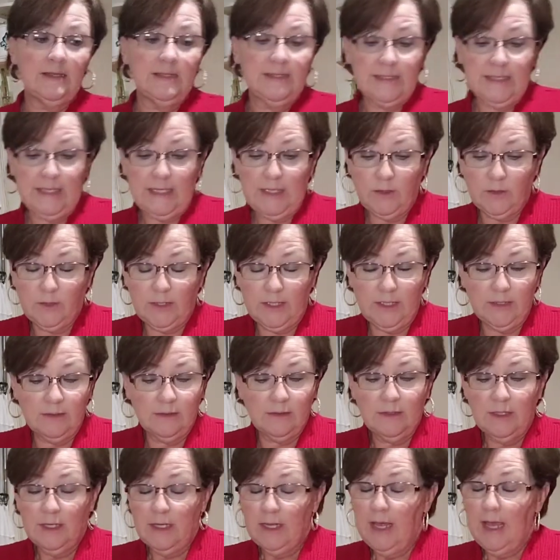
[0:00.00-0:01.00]
the secret,
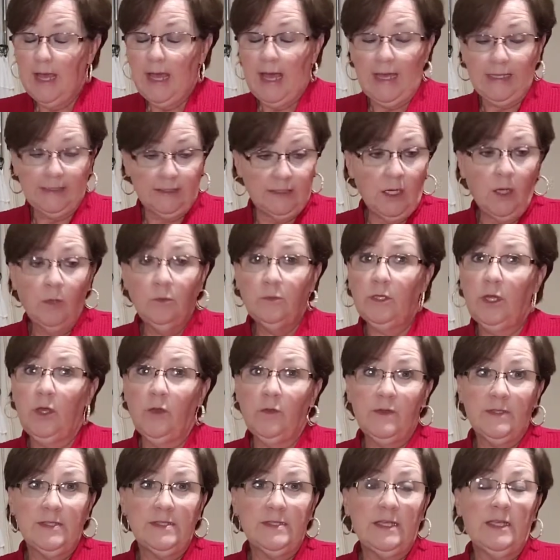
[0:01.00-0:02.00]
I don't know
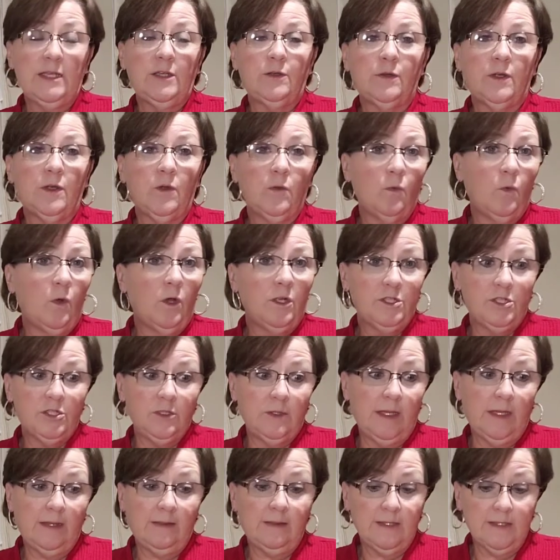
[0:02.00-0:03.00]
the secret once
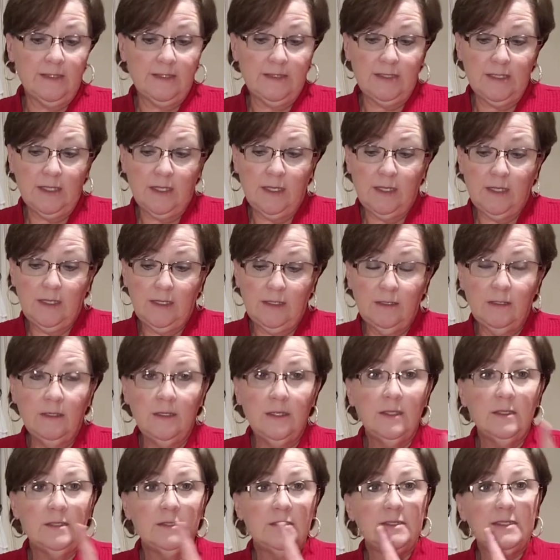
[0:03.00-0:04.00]
you get this done,
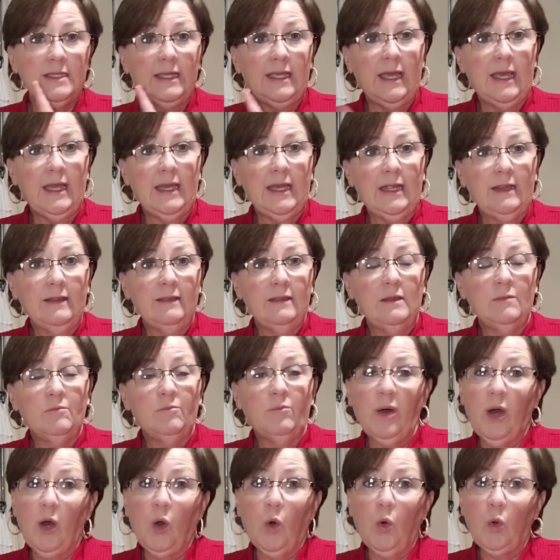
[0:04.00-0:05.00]
to getting the
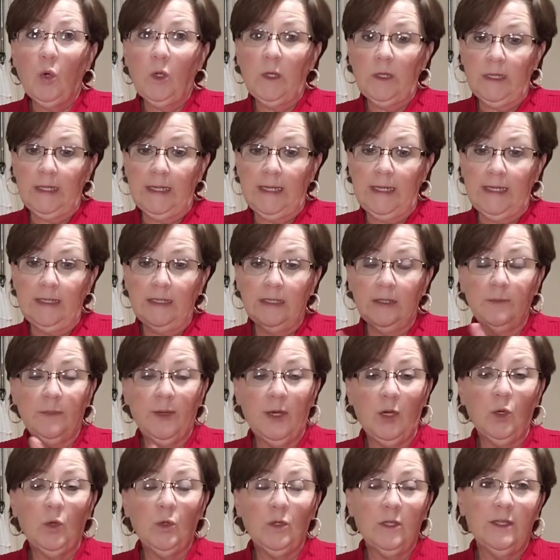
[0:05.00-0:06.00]
bowl clean, the
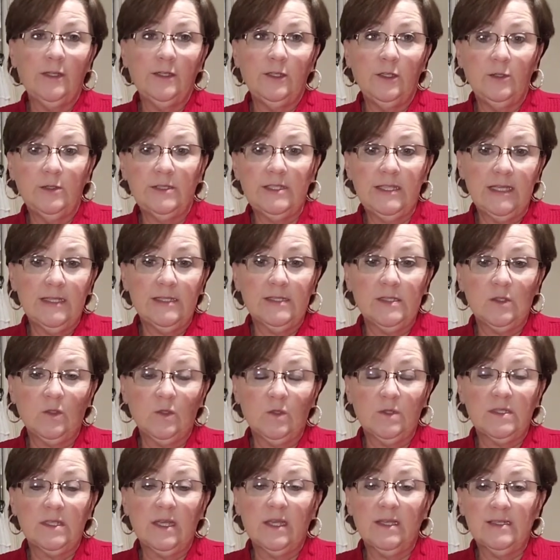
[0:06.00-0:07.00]
bowl and the
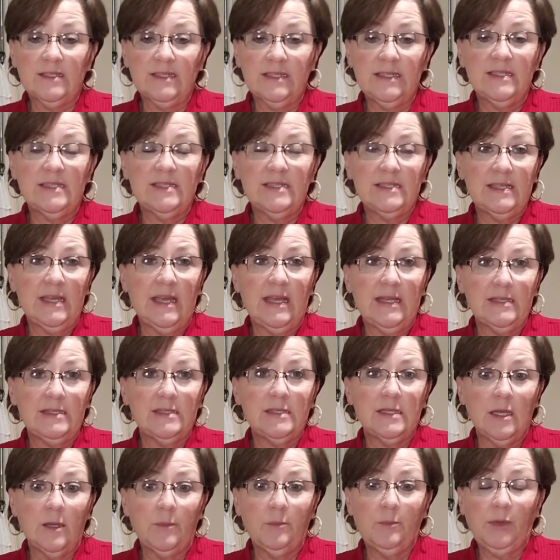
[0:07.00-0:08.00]
utensils, because it
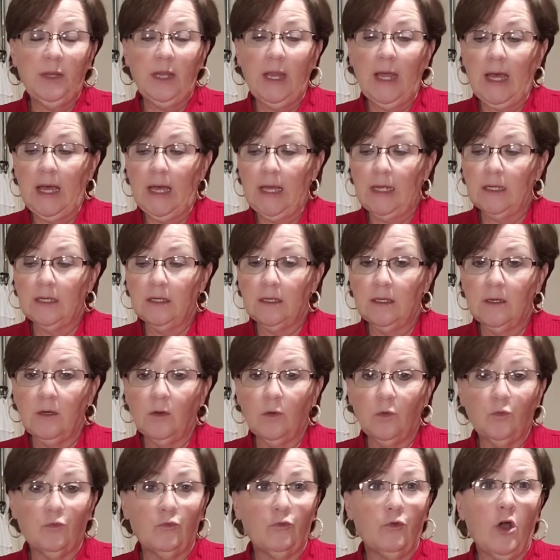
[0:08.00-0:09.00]
sets up like
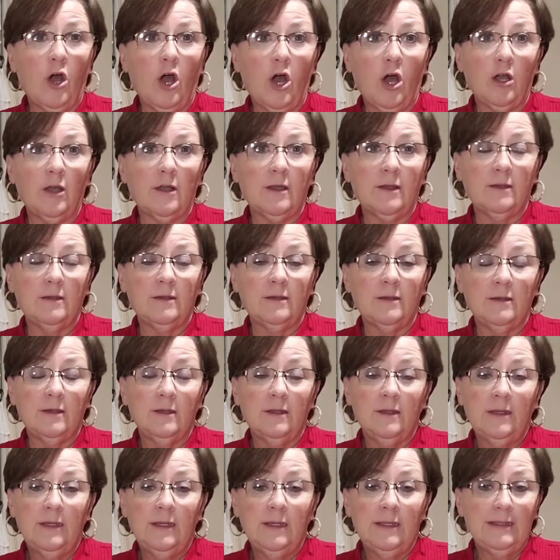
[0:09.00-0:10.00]
rock
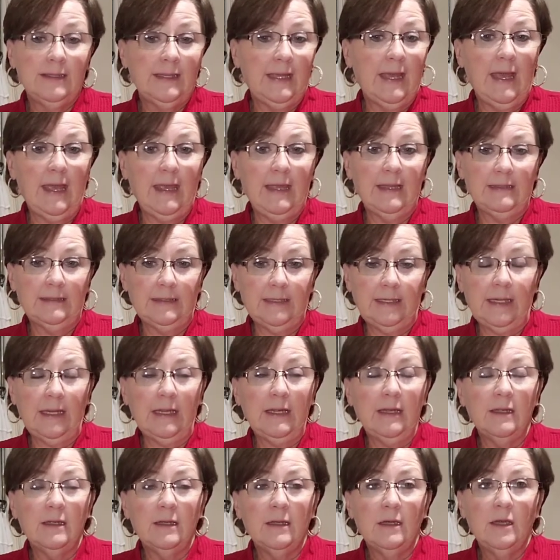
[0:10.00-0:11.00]

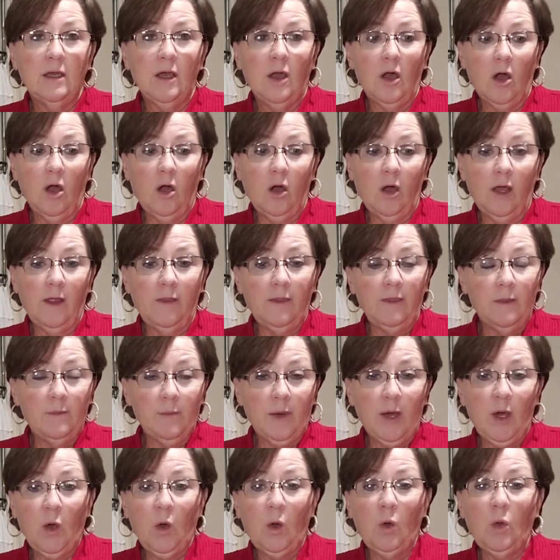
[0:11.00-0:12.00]
candy on the
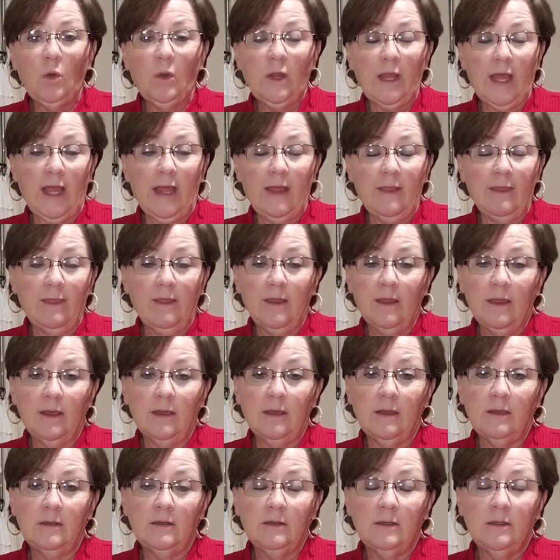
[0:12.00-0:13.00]
bowl and
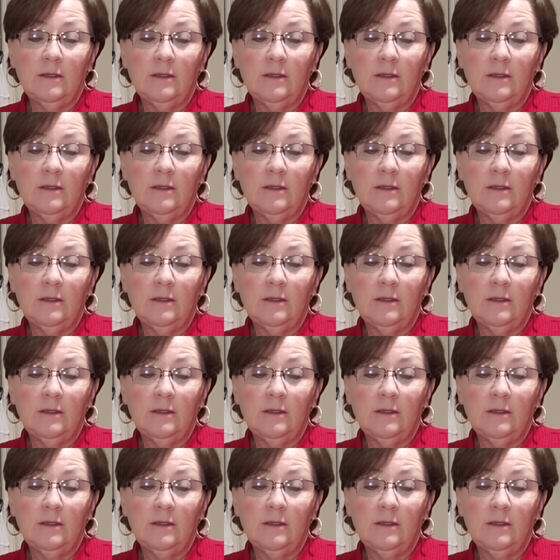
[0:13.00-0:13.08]
the